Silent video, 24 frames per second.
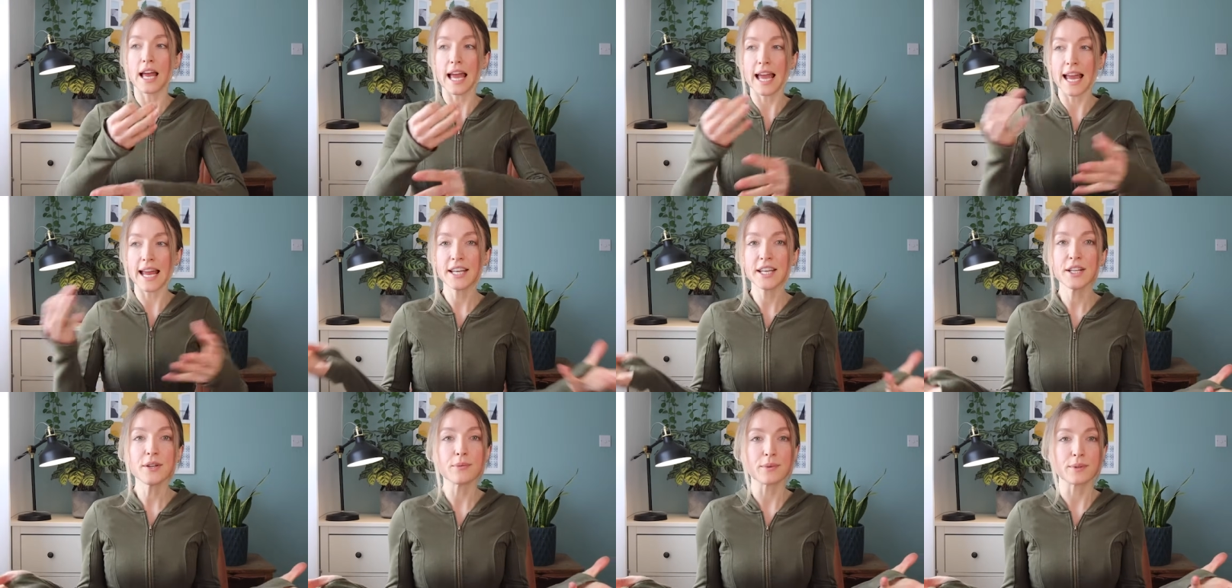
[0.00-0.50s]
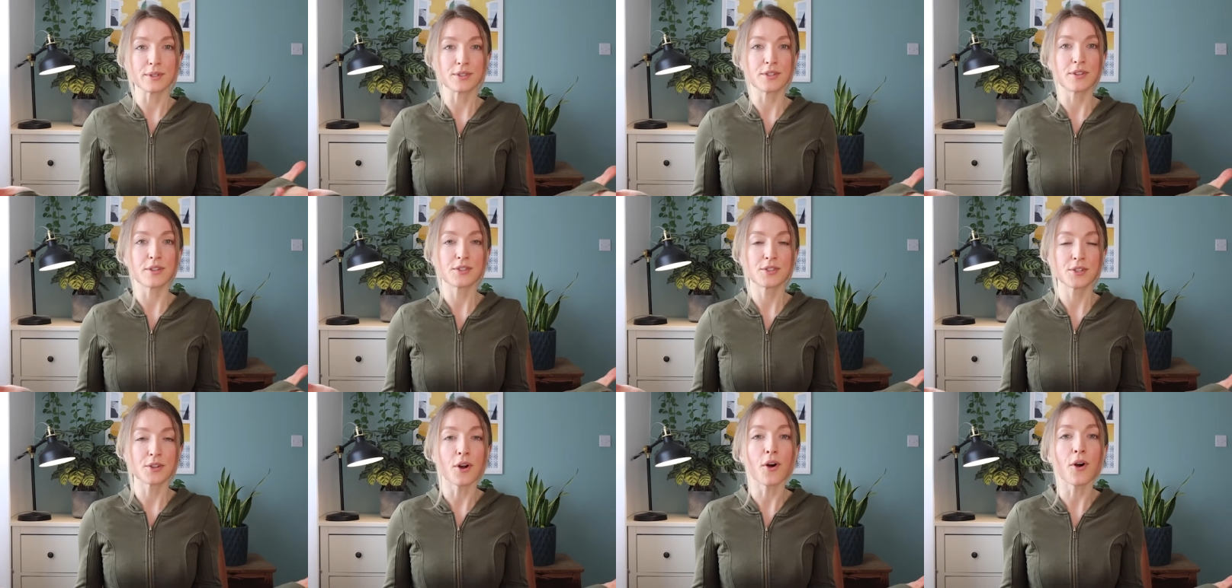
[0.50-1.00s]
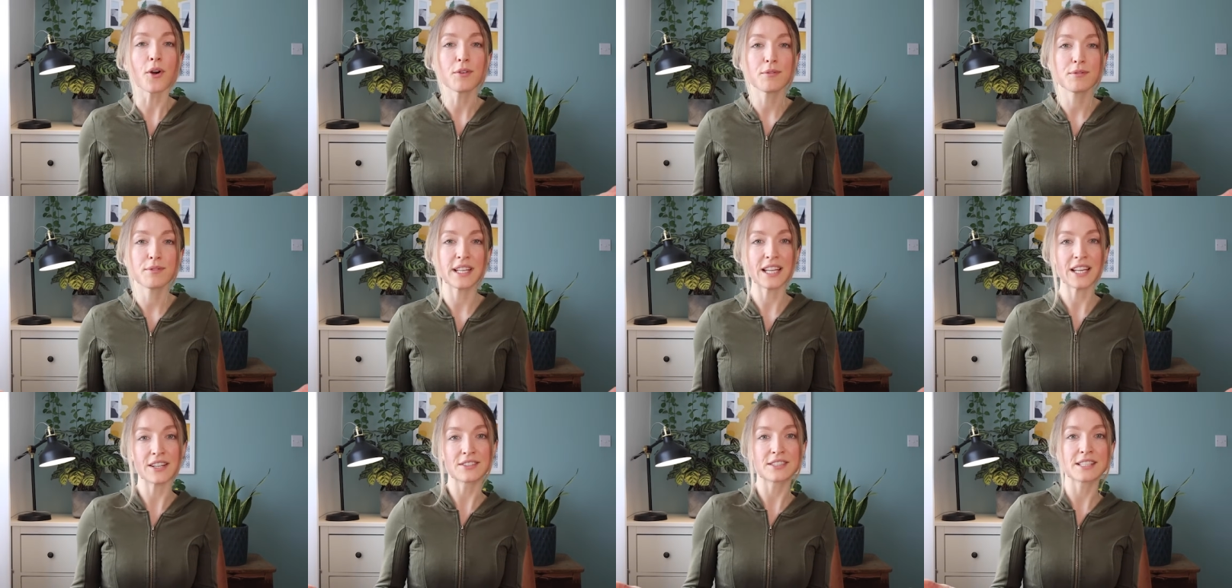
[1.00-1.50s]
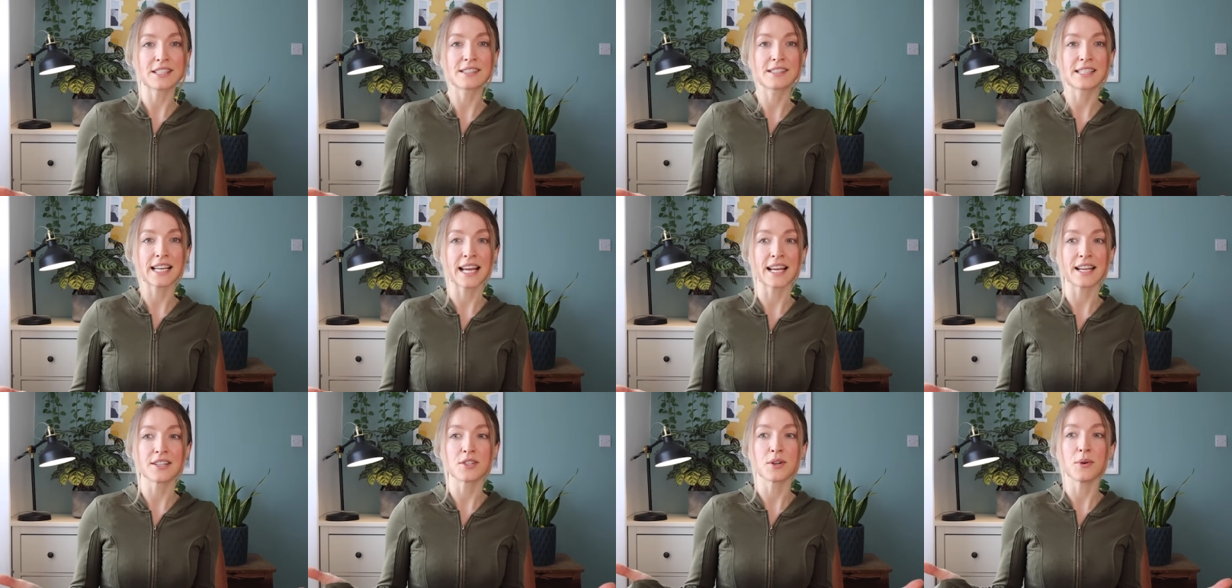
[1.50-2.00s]
Anyone should hopefully
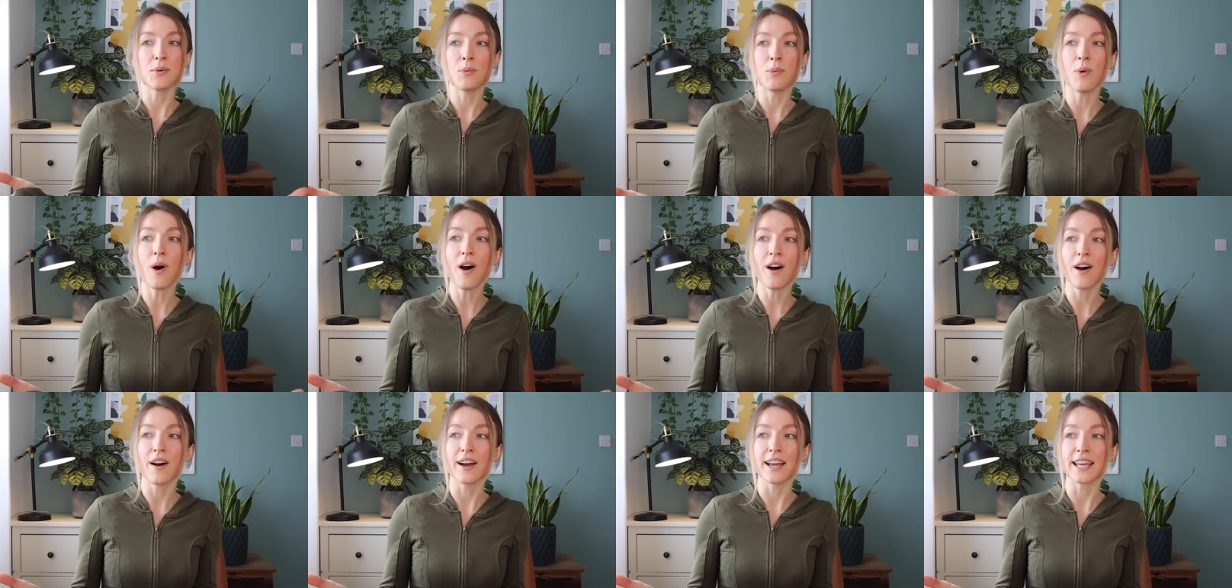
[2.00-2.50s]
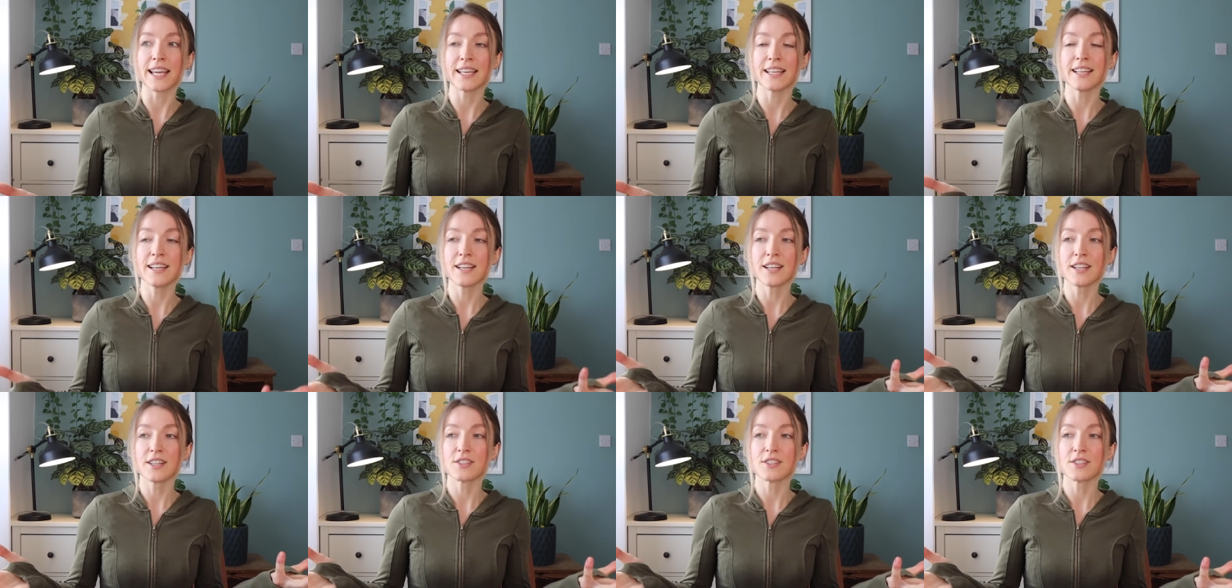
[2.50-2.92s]
understand why